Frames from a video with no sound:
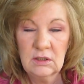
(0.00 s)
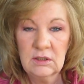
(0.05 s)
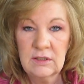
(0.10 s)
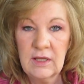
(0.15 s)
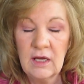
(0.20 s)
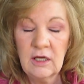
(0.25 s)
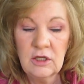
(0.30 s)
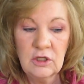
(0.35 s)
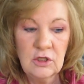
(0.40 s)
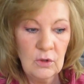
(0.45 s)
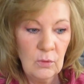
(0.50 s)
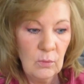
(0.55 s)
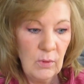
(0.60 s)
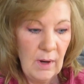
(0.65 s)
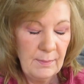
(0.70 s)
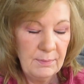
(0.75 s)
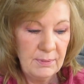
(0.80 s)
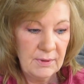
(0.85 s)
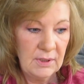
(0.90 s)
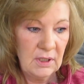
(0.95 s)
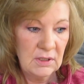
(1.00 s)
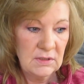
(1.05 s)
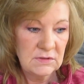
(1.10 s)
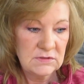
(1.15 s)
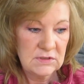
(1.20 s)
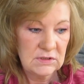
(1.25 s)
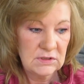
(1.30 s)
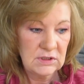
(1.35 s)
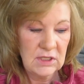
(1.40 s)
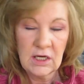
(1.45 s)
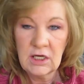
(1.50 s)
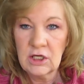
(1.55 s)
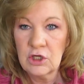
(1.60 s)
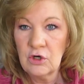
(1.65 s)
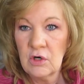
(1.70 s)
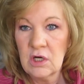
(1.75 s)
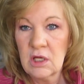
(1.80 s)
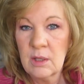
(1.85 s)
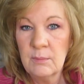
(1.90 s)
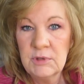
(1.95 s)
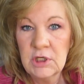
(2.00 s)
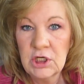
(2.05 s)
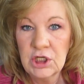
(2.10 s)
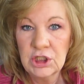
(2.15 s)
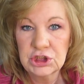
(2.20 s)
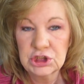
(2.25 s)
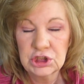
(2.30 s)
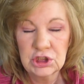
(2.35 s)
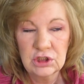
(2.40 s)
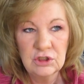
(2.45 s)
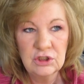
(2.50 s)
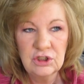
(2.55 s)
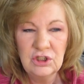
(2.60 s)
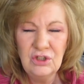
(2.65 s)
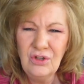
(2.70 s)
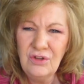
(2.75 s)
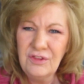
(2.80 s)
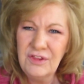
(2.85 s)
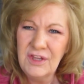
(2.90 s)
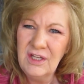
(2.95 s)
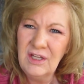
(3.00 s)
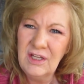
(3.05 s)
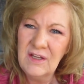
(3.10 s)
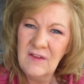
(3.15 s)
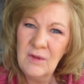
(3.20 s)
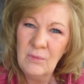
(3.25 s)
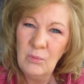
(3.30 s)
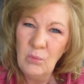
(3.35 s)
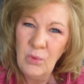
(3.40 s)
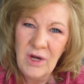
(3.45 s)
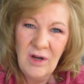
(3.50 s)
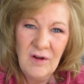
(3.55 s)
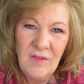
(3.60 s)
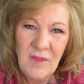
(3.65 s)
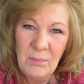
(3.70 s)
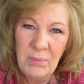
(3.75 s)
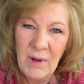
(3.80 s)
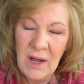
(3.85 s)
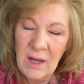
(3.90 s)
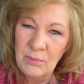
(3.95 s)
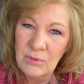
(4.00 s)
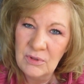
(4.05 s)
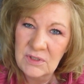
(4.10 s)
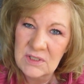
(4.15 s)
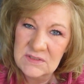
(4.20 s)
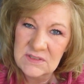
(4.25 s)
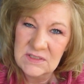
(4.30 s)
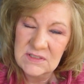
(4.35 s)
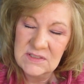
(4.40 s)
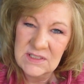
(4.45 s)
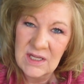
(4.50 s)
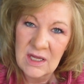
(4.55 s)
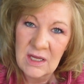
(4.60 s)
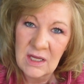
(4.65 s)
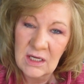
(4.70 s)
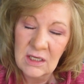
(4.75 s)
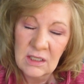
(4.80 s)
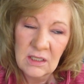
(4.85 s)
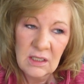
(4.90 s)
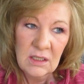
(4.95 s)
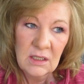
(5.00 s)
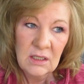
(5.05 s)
getting your weapons and getting your ammunition, do you think where in the Bible does it say